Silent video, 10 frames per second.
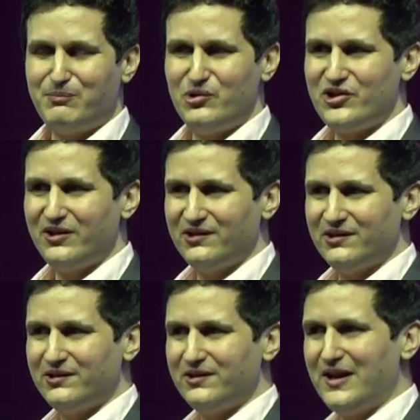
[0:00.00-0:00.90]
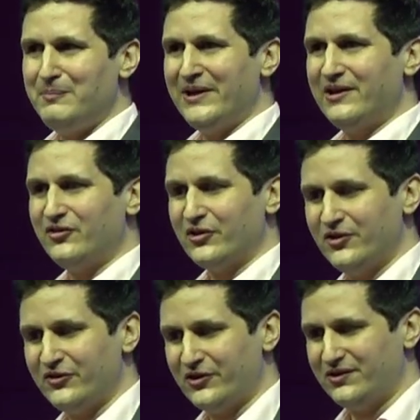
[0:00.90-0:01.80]
push, uh, helping us
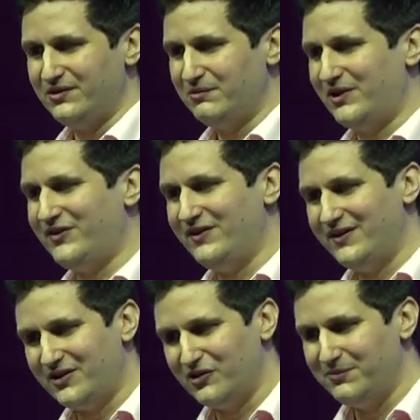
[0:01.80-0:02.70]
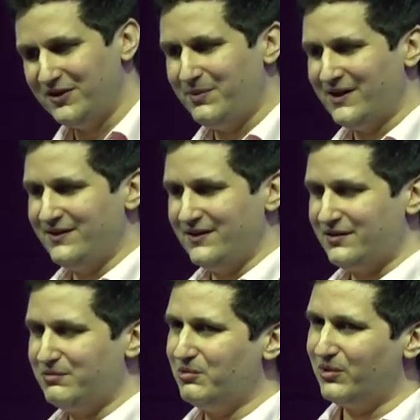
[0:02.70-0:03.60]
understand what is the economics behind it,
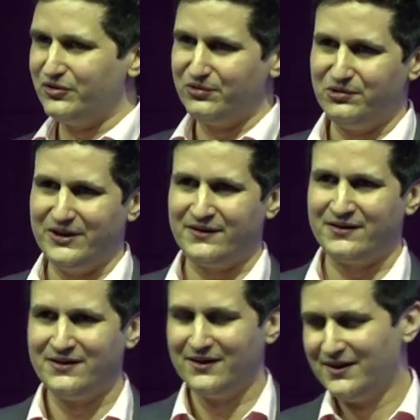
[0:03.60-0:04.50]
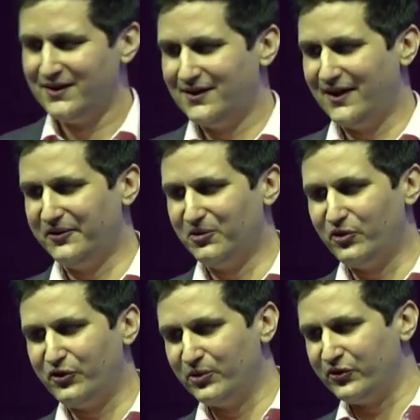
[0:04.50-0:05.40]
who want to do it, and
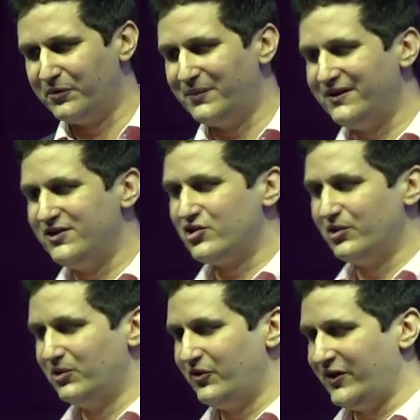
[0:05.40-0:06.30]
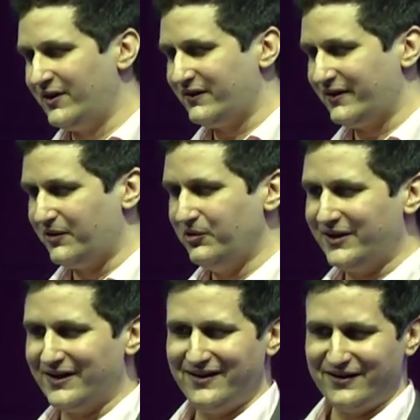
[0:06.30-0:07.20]
also some additional things, how you
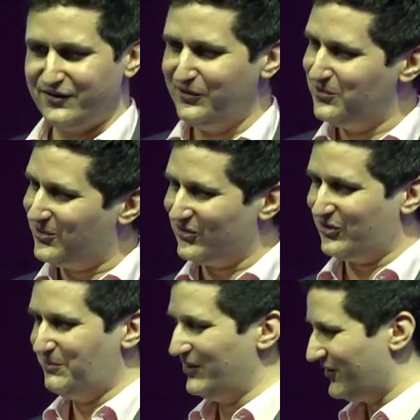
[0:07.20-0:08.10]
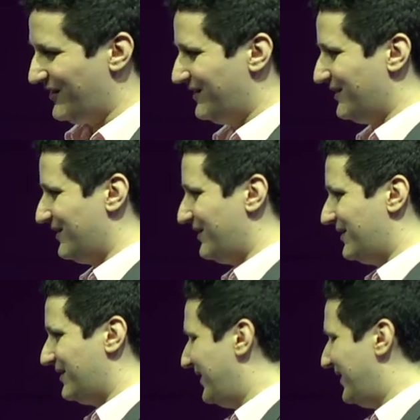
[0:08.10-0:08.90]
can get new customers in, uh,